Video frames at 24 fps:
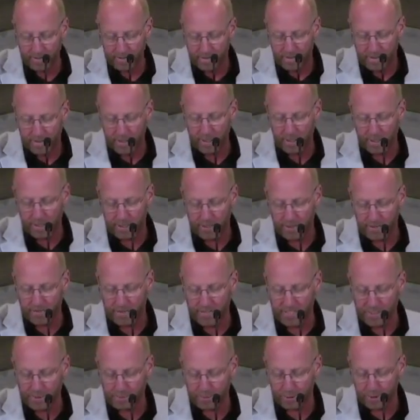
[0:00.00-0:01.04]
he uttered
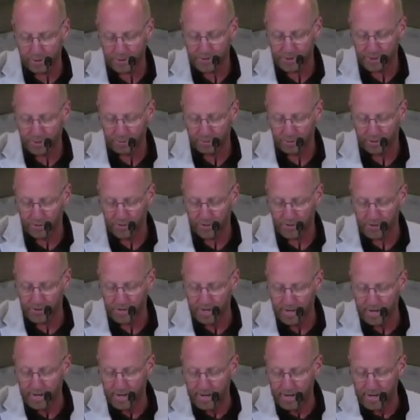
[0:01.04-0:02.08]
these piercing words
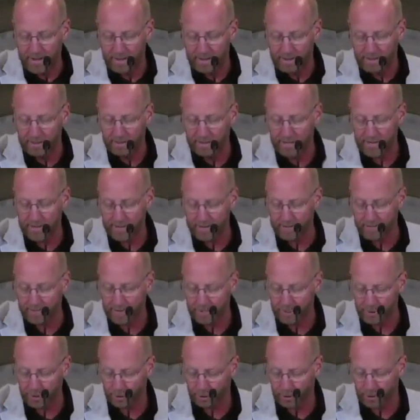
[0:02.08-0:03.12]
Live
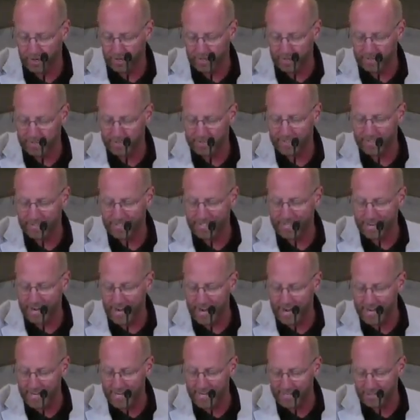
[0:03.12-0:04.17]
in Christ,
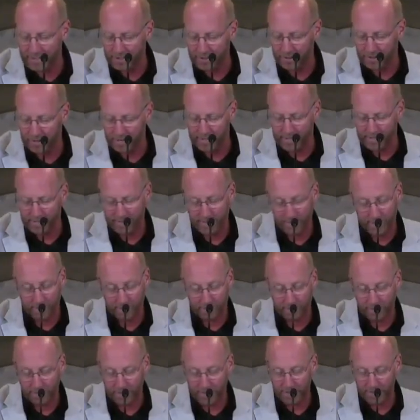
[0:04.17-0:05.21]
die in Christ, and the
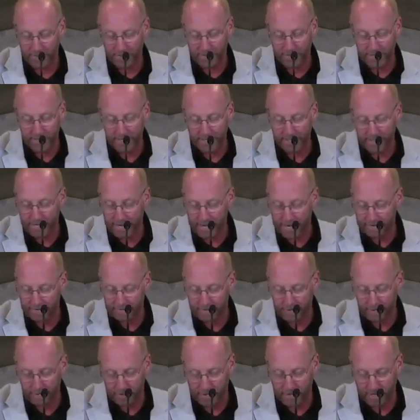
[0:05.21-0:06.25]
flesh need not
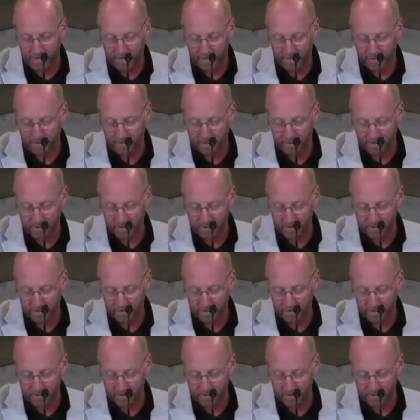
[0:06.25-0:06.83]
fear death.